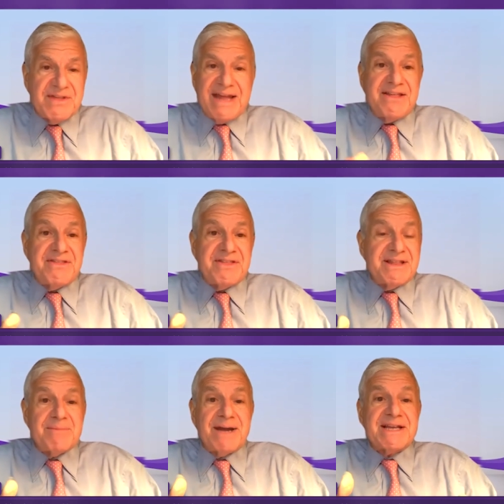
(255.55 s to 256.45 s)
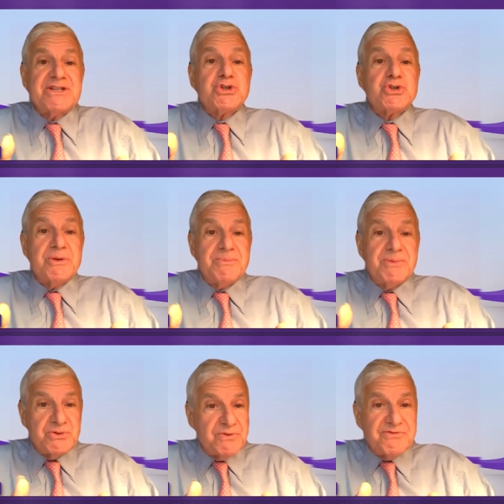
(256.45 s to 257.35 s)
anything that might
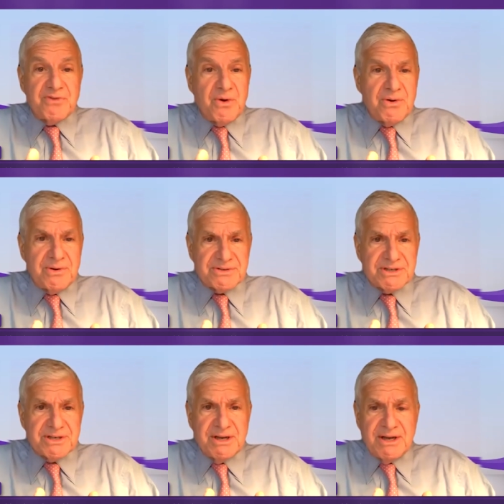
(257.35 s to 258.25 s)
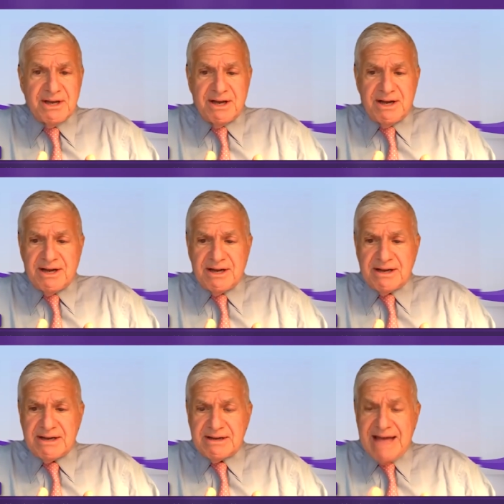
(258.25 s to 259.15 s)
contribute to falls
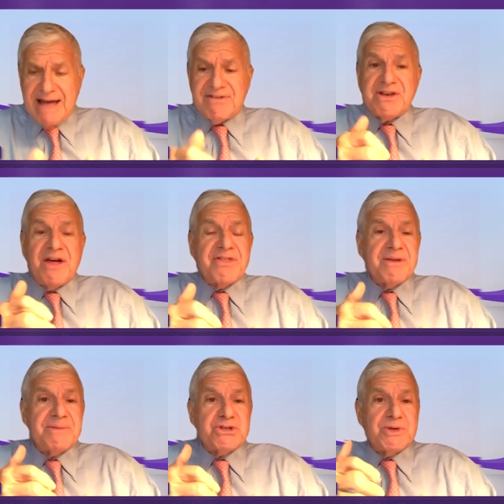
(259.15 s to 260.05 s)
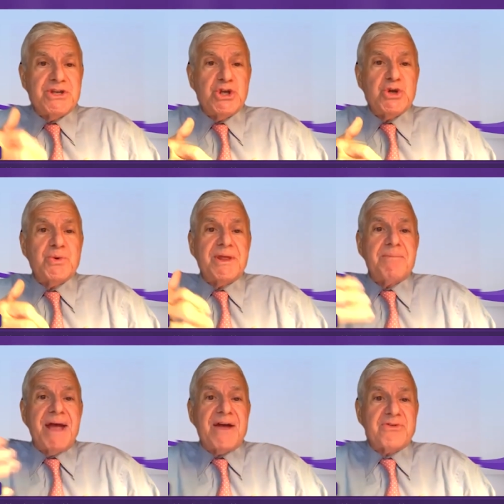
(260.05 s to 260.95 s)
uh, having nothing between you and the
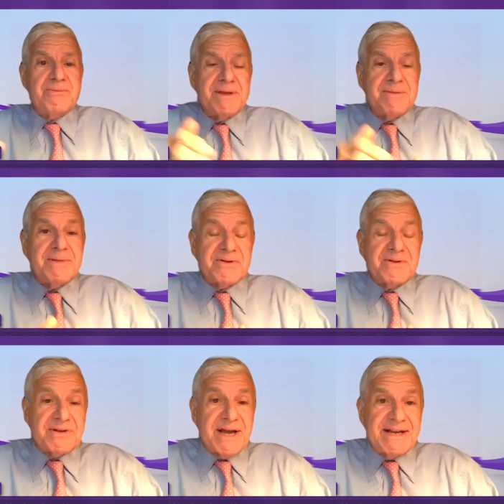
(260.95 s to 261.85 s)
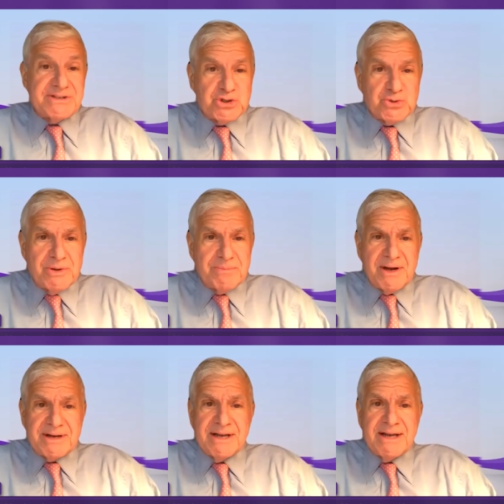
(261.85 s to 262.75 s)
bathroom in the middle of the night to trip
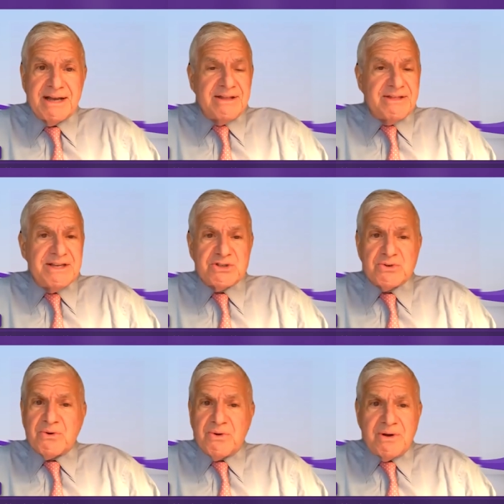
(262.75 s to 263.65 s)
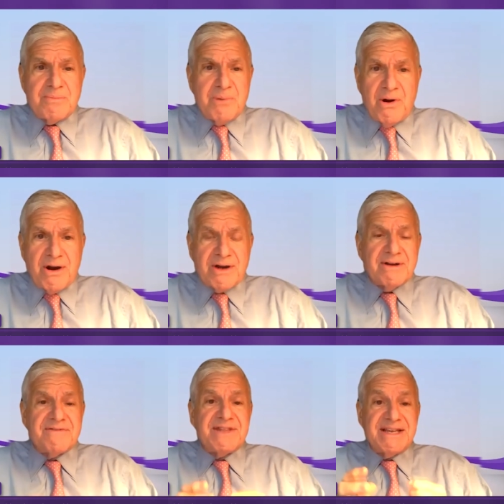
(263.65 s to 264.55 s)
on. These are all part
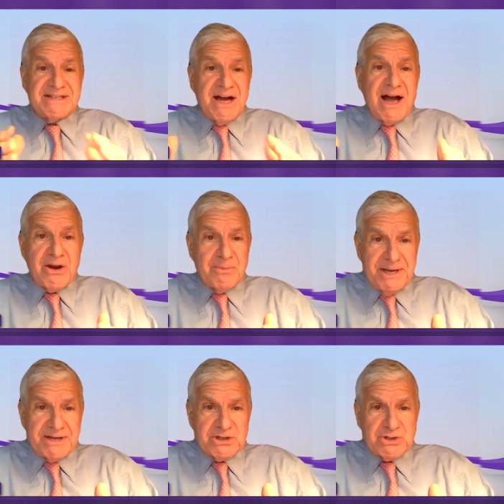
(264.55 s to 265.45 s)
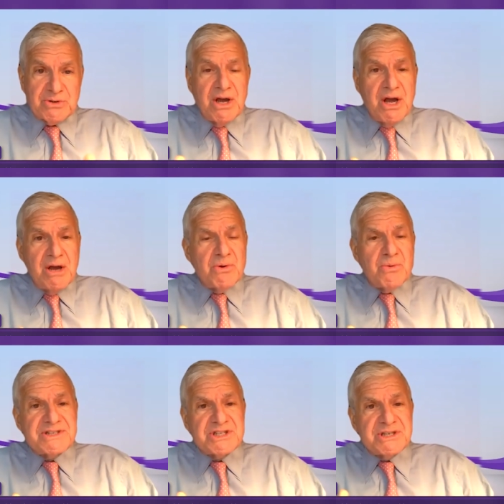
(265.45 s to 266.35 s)
of the entire picture. But
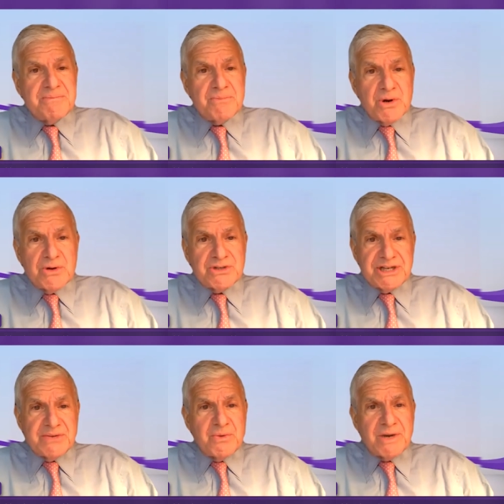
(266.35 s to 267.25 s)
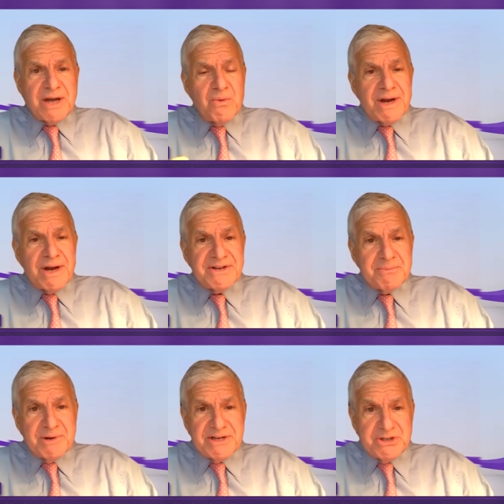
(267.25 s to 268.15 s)
what's emerging and what I wanted to
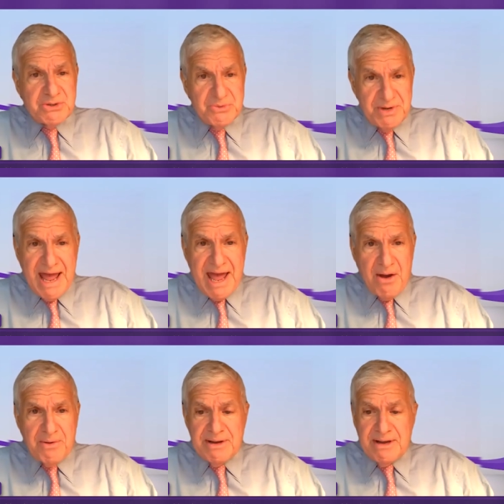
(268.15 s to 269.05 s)
bring to you now